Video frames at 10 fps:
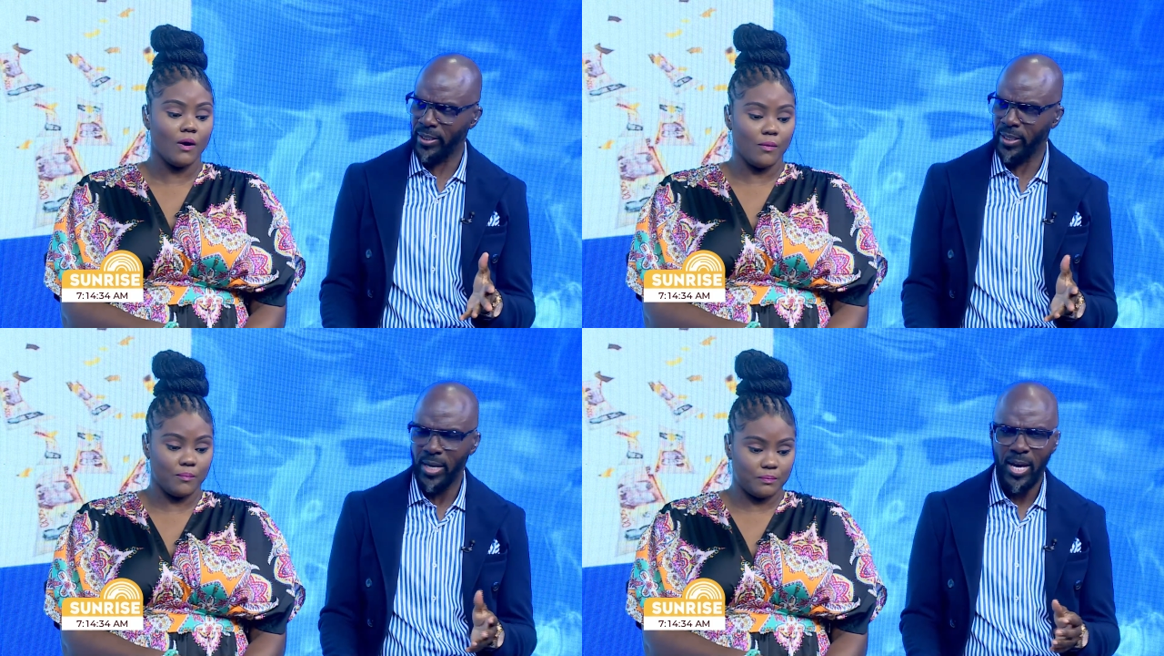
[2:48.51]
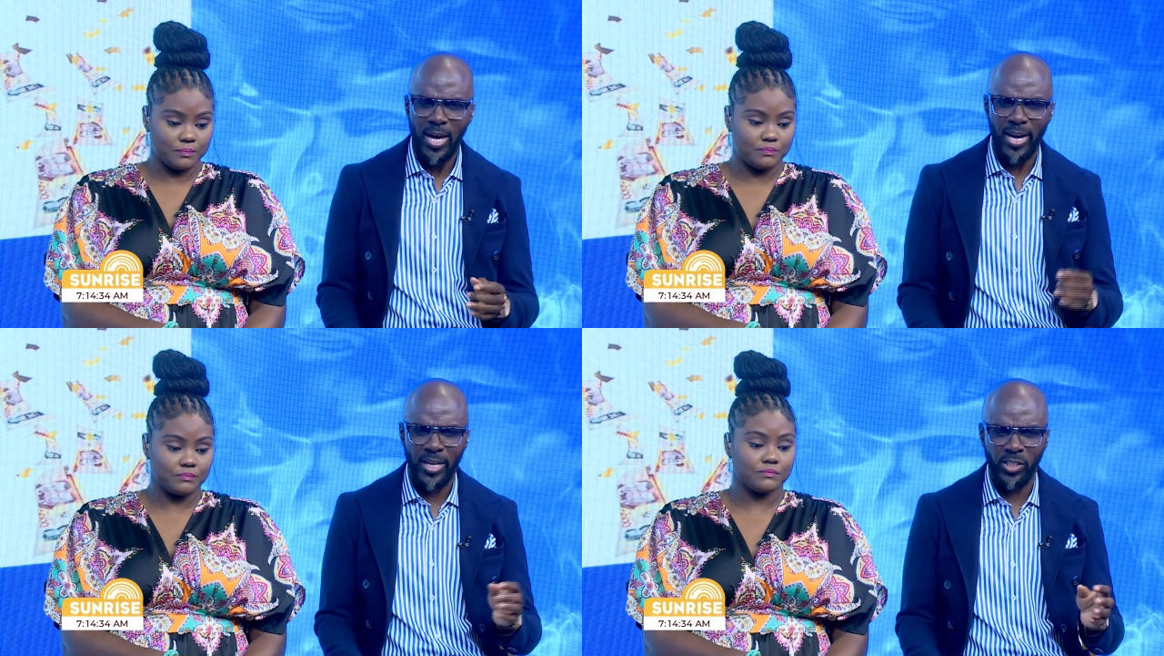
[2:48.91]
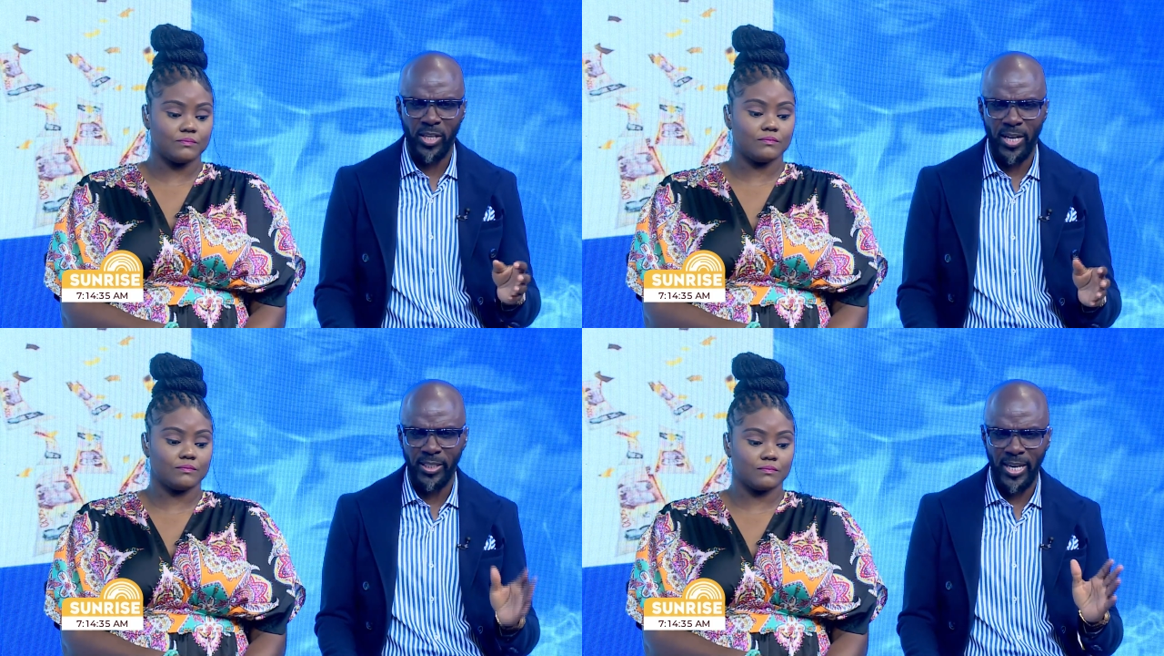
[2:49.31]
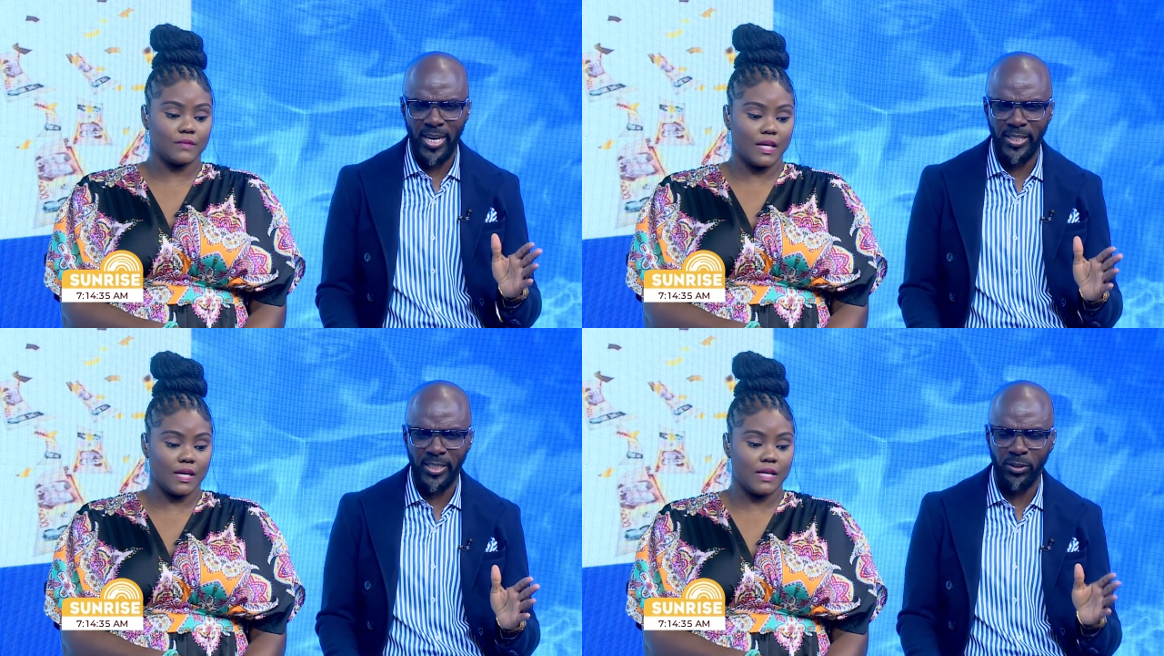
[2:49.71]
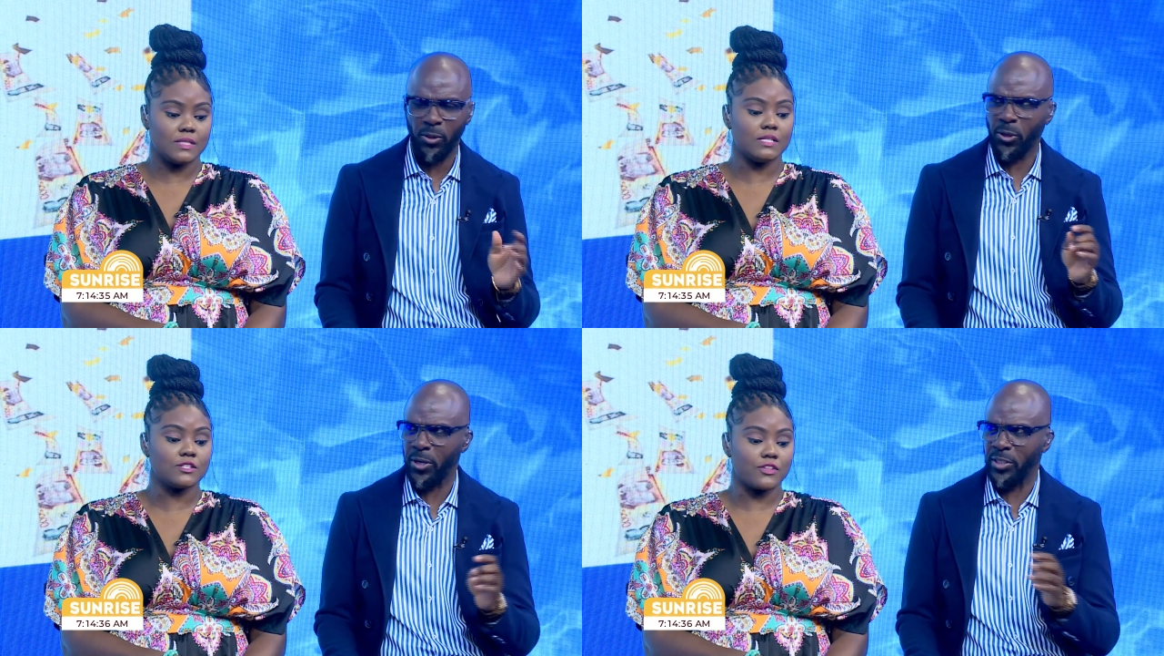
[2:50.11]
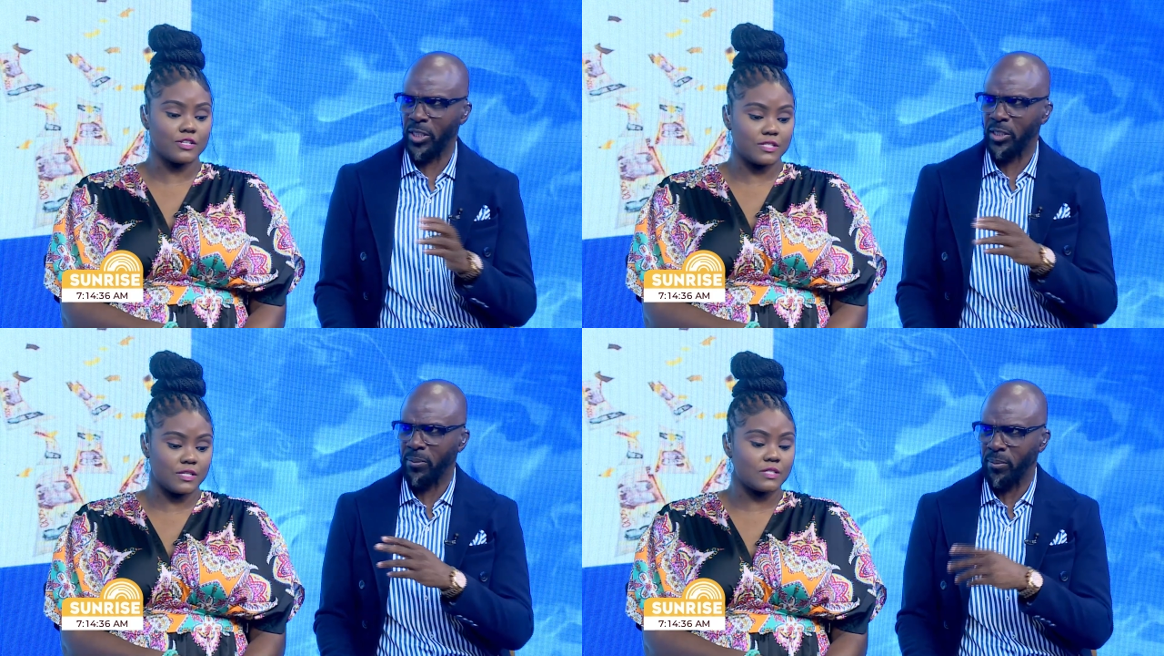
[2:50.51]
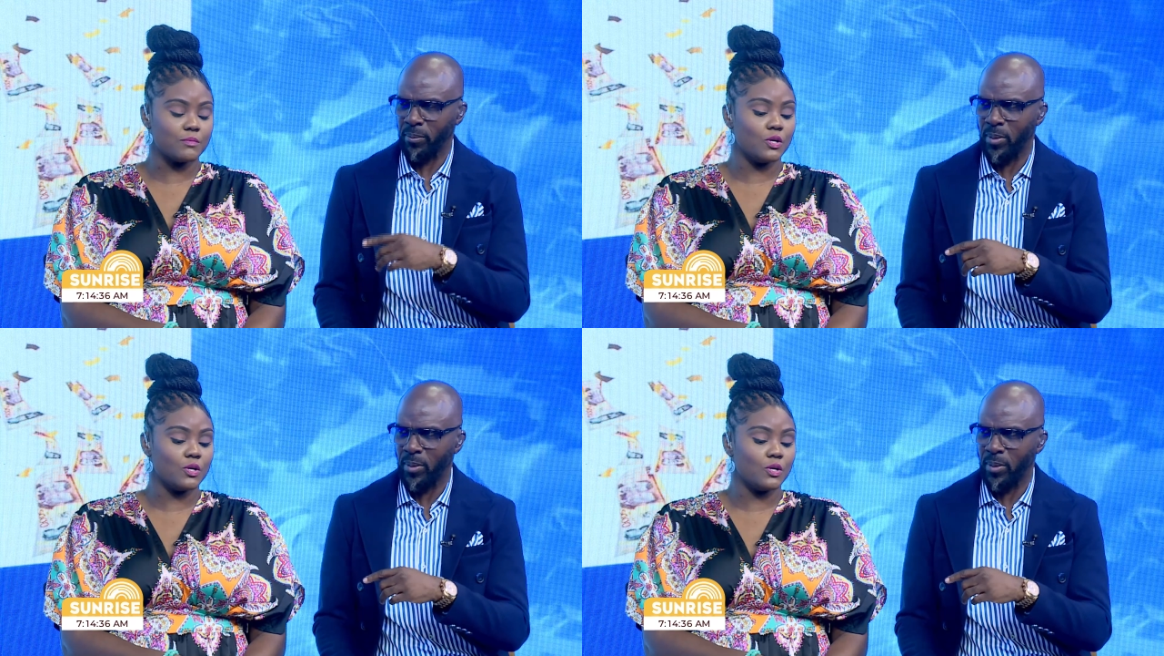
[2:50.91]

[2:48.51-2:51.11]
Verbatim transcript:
Speaker 1: Minimum, yes. I get a chance. 18 to 36, to 36 months.